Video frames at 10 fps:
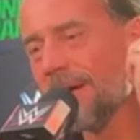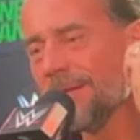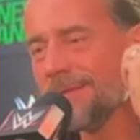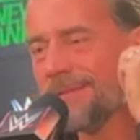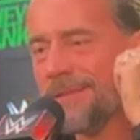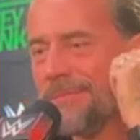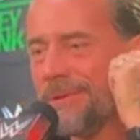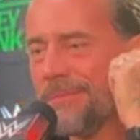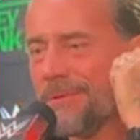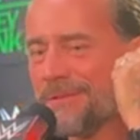like to keep
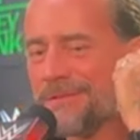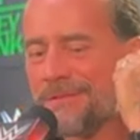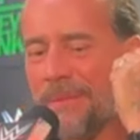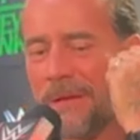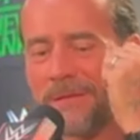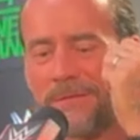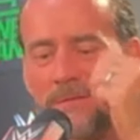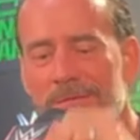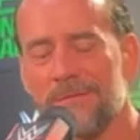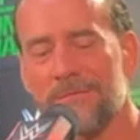people in suspense.
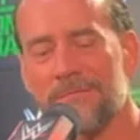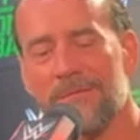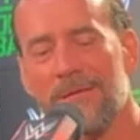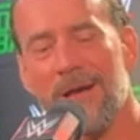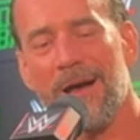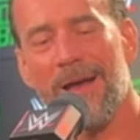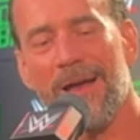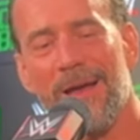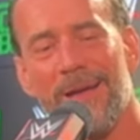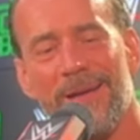
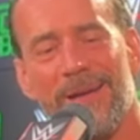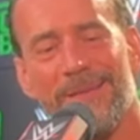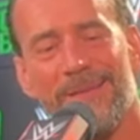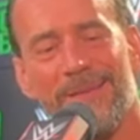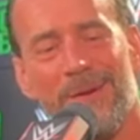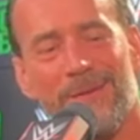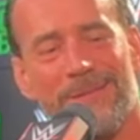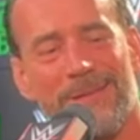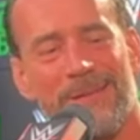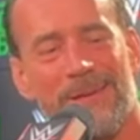
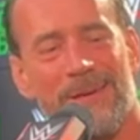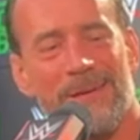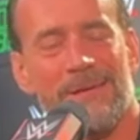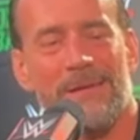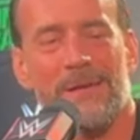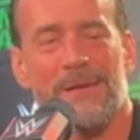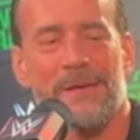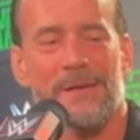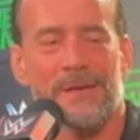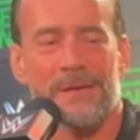
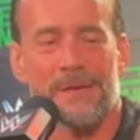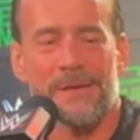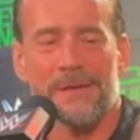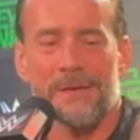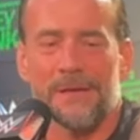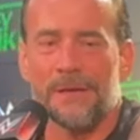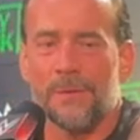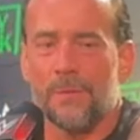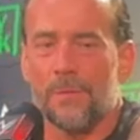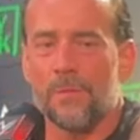
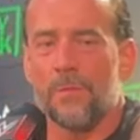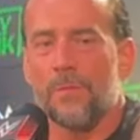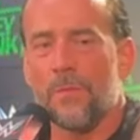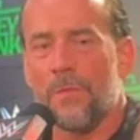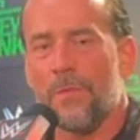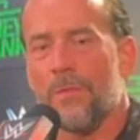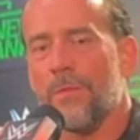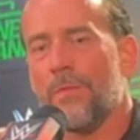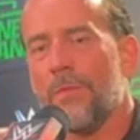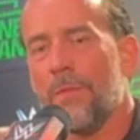
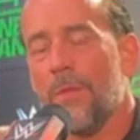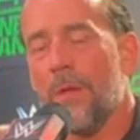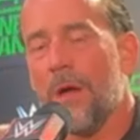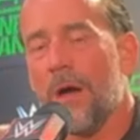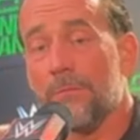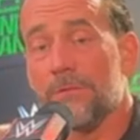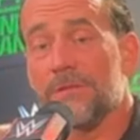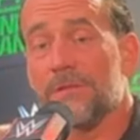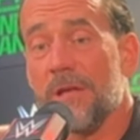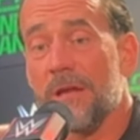I will
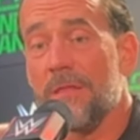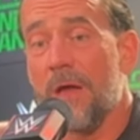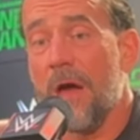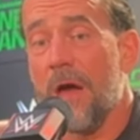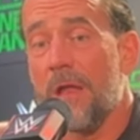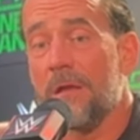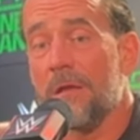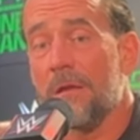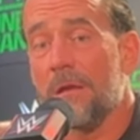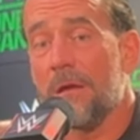say that
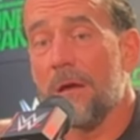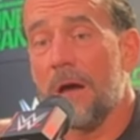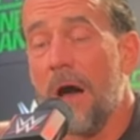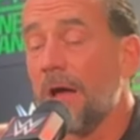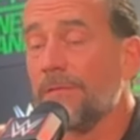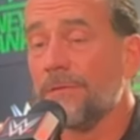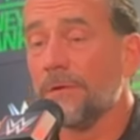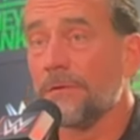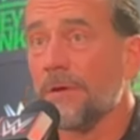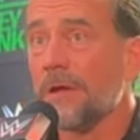I
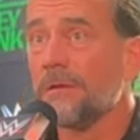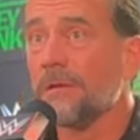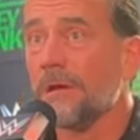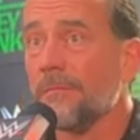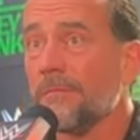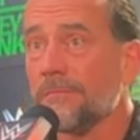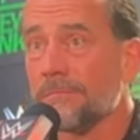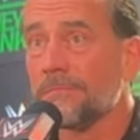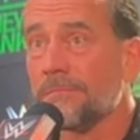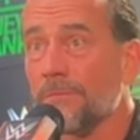feel great. I'm
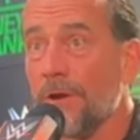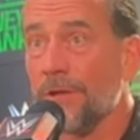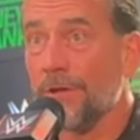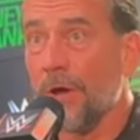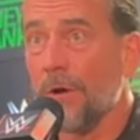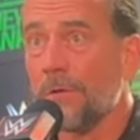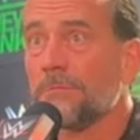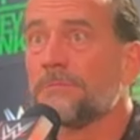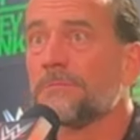ready to go.